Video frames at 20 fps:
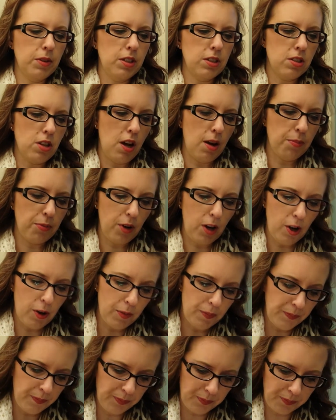with the top
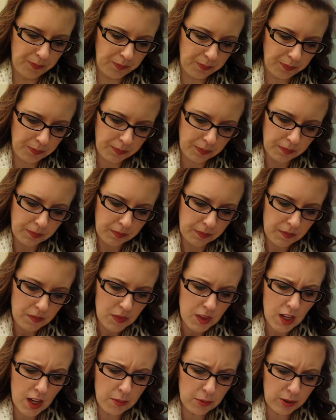row.
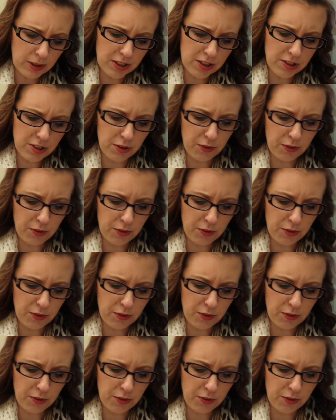I'm going to